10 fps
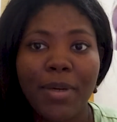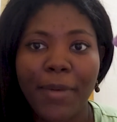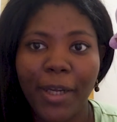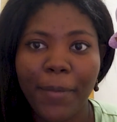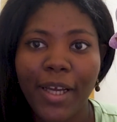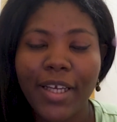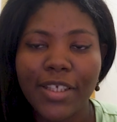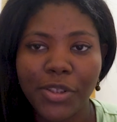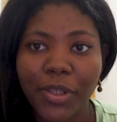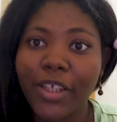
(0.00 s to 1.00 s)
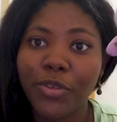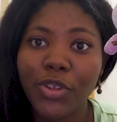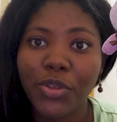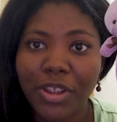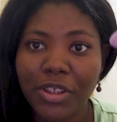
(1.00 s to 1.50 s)
on my backpack as a graduate
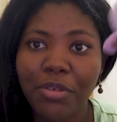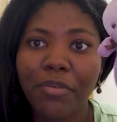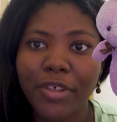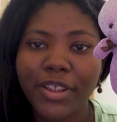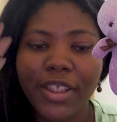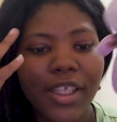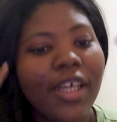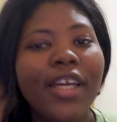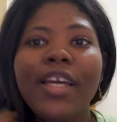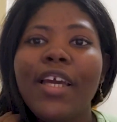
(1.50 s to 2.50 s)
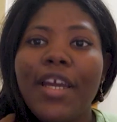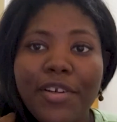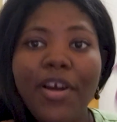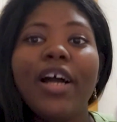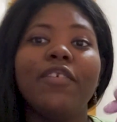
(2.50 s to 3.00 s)
student in university and
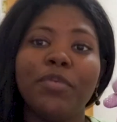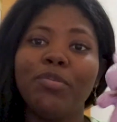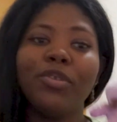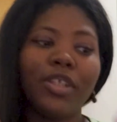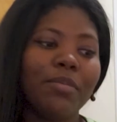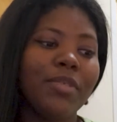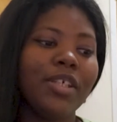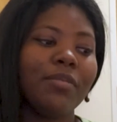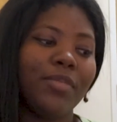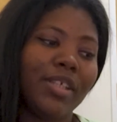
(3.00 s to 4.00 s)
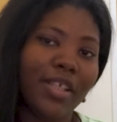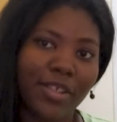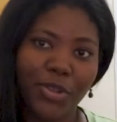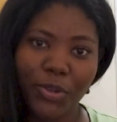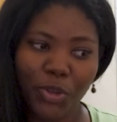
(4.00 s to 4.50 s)
not have people look at me and be like,
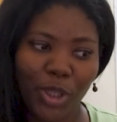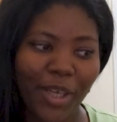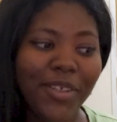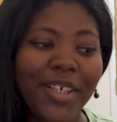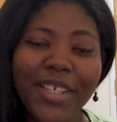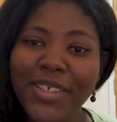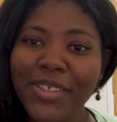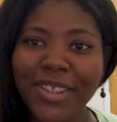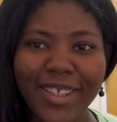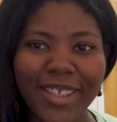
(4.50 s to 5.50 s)
this girl's childish.